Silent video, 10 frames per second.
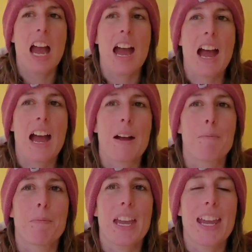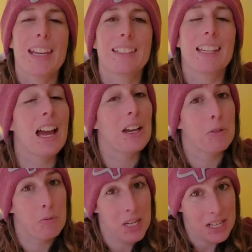And I
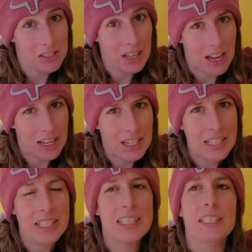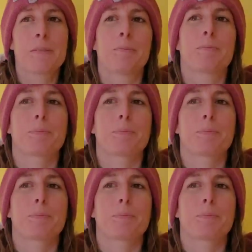realized